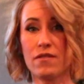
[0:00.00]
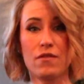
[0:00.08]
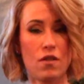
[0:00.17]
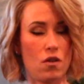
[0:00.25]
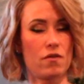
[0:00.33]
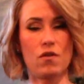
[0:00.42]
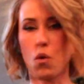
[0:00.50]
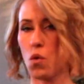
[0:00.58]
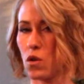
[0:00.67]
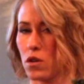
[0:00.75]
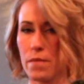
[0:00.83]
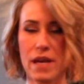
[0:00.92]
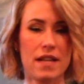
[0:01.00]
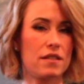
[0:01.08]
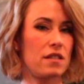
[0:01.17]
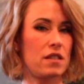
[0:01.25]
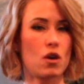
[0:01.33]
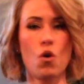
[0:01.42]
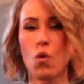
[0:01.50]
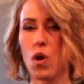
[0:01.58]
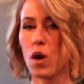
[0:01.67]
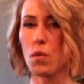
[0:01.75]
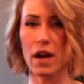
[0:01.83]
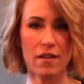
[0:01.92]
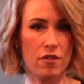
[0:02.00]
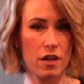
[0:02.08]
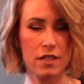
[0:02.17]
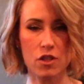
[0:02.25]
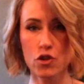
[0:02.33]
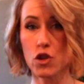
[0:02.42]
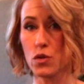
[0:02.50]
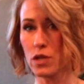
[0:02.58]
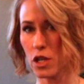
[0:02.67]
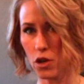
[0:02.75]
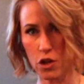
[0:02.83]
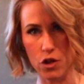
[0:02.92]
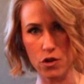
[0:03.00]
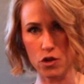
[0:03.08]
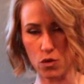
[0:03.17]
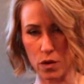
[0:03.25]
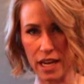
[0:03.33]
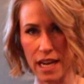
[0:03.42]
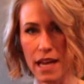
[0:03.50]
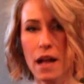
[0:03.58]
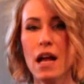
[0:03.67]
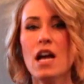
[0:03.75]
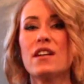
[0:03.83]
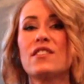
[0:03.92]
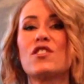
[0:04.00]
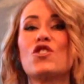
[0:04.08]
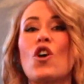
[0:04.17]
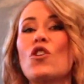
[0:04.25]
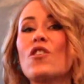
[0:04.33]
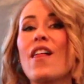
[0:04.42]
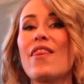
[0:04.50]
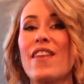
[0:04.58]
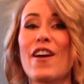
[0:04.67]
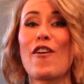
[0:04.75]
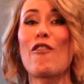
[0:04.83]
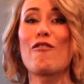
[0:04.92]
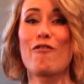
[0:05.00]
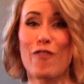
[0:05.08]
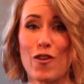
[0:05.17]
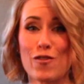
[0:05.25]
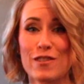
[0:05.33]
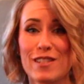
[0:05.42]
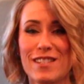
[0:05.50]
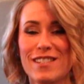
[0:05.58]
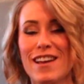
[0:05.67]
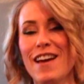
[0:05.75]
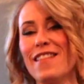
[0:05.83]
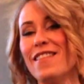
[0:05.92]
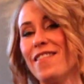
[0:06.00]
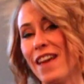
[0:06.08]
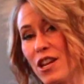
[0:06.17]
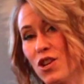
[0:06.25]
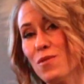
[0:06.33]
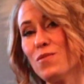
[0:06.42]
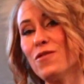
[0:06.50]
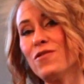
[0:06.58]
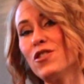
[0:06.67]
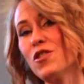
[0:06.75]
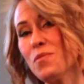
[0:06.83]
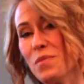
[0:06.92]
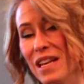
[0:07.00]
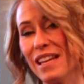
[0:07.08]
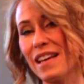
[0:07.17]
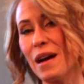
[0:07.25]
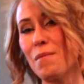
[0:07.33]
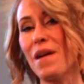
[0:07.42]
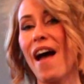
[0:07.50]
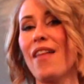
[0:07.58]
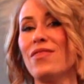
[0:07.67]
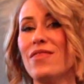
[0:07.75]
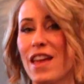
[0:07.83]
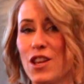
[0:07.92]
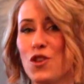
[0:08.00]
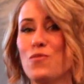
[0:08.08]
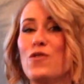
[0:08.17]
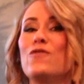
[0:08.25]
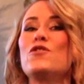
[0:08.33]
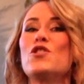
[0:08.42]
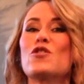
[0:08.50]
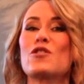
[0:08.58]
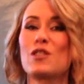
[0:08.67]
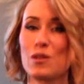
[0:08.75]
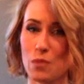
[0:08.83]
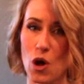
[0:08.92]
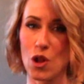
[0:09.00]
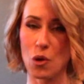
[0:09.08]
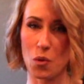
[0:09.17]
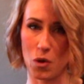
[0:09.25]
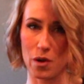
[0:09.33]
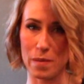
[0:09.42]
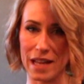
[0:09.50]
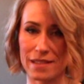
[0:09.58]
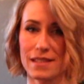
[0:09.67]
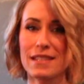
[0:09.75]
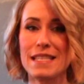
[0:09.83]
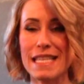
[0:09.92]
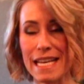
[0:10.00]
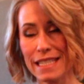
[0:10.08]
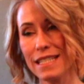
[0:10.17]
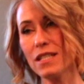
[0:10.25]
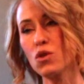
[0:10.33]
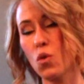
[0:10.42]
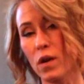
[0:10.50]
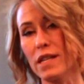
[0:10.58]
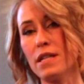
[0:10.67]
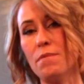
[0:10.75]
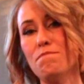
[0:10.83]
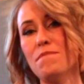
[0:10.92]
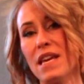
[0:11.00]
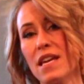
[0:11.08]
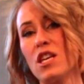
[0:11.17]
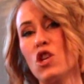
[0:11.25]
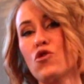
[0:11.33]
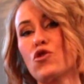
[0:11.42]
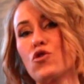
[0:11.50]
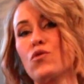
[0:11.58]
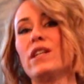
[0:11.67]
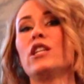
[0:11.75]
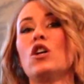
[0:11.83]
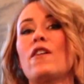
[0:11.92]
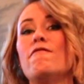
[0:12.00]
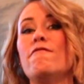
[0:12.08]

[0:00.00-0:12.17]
of, of ornaments, decor, whatever it is you're using on your tree, start there first. Then you move to your medium and then you move to your small ornaments. This is going to make your tree look